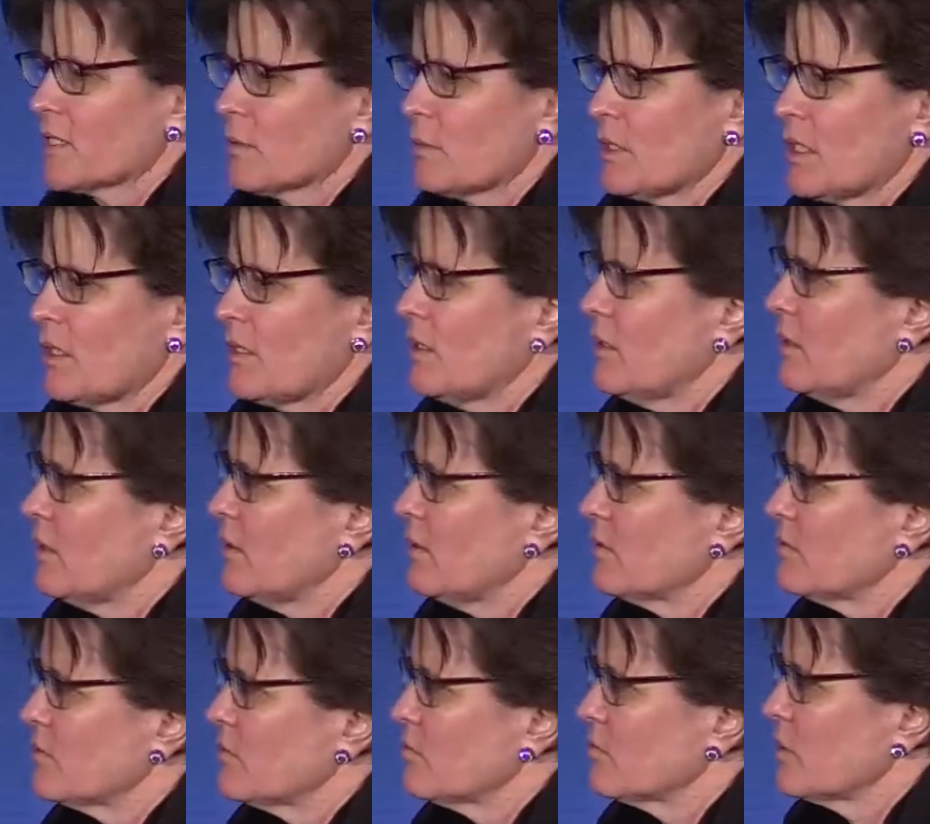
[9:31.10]
tried to be
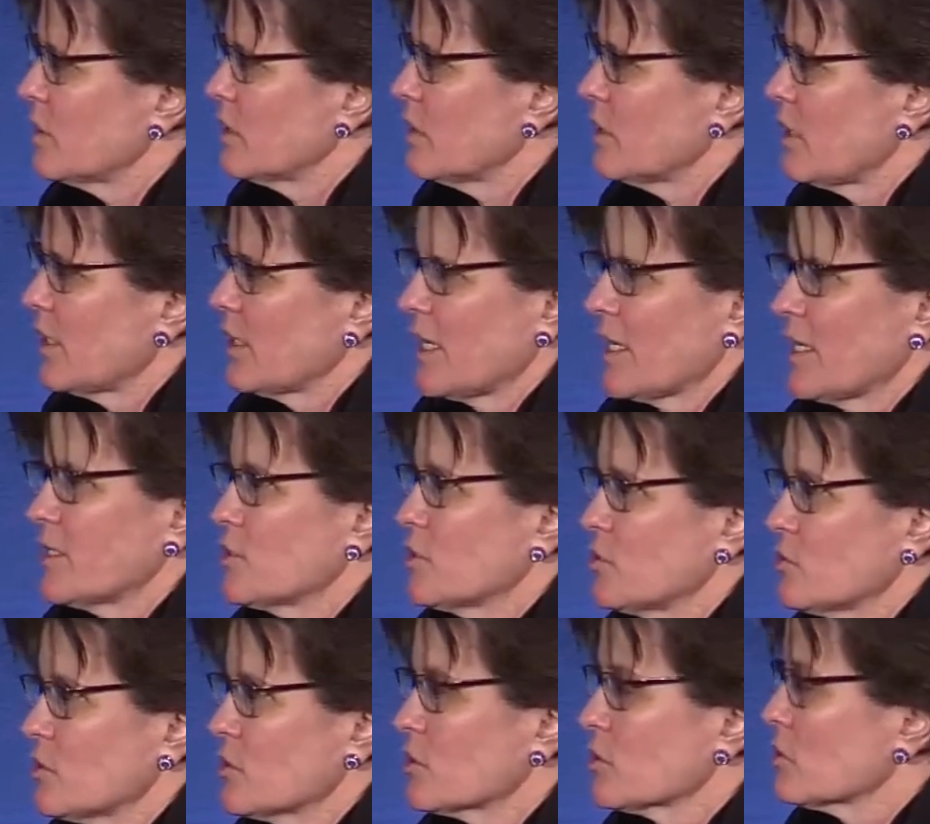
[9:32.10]
uh, and
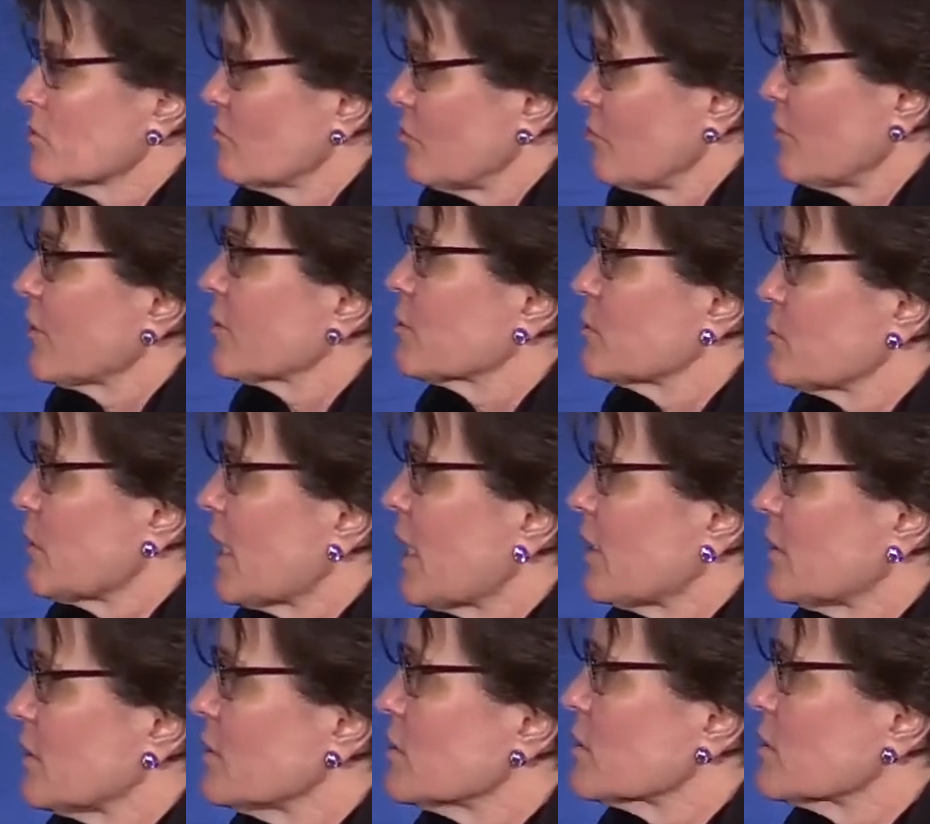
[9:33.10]
I hate to use this term, fair and